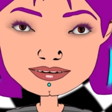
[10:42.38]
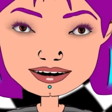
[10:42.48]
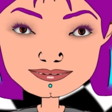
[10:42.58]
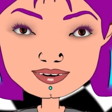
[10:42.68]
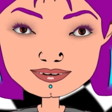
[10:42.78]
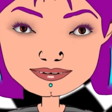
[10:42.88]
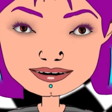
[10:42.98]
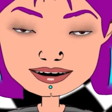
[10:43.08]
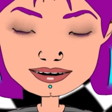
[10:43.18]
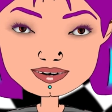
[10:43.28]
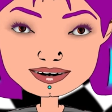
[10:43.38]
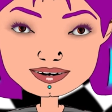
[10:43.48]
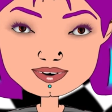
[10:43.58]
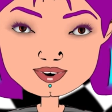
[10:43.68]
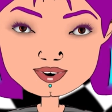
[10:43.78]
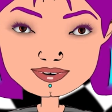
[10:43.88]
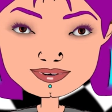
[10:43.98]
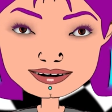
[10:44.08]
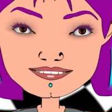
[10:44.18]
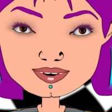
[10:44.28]
I've heard that if you
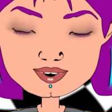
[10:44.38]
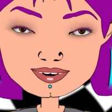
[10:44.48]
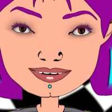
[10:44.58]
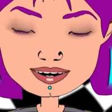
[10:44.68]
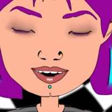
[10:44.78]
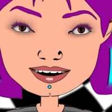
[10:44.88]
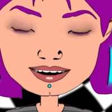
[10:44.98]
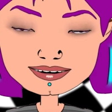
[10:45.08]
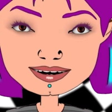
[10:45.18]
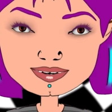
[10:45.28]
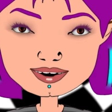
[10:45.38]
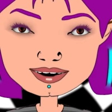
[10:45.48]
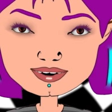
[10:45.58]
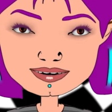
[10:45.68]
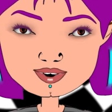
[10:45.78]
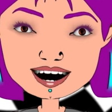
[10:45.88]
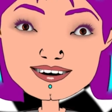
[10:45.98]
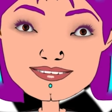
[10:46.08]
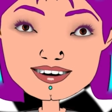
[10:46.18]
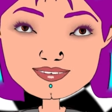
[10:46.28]
have to survive, you can drink your
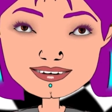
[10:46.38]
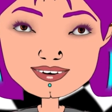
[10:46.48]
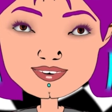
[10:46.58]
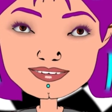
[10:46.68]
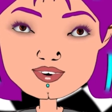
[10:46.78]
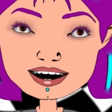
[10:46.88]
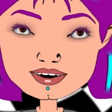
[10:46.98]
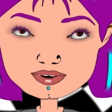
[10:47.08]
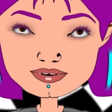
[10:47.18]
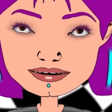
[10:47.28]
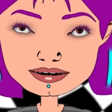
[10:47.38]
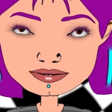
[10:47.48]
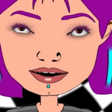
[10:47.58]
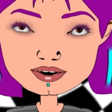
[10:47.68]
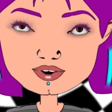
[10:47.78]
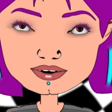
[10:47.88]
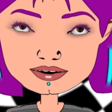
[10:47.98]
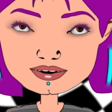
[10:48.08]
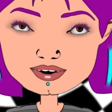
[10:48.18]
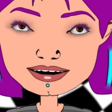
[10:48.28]
own urine to stay alive, but you can
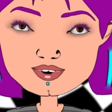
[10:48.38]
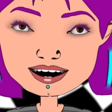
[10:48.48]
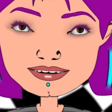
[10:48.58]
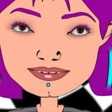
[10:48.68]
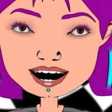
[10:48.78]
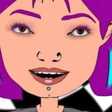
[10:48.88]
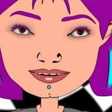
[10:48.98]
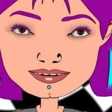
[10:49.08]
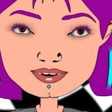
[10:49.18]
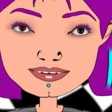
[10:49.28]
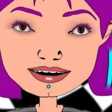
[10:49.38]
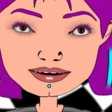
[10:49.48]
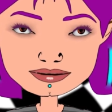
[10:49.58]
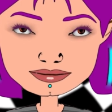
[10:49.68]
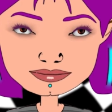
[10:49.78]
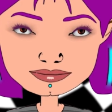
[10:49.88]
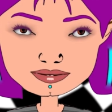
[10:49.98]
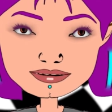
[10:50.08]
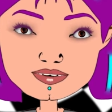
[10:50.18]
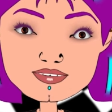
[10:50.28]
only do it one pass through your body.
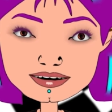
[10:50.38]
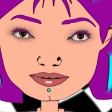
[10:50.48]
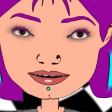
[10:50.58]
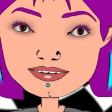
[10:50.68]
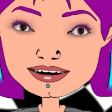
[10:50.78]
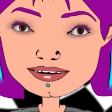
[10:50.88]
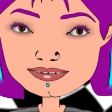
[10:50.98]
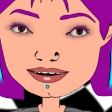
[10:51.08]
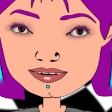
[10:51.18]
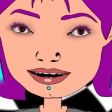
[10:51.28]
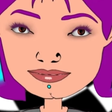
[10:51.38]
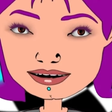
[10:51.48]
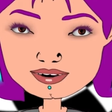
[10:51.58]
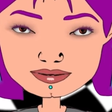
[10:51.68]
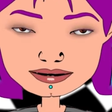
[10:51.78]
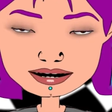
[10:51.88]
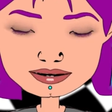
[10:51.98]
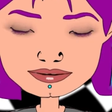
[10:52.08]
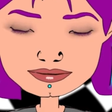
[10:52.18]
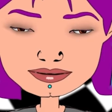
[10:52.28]
If you try after that, it'll shut down your
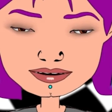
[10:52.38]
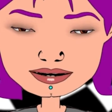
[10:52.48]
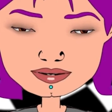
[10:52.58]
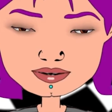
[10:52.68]
kidneys. Is that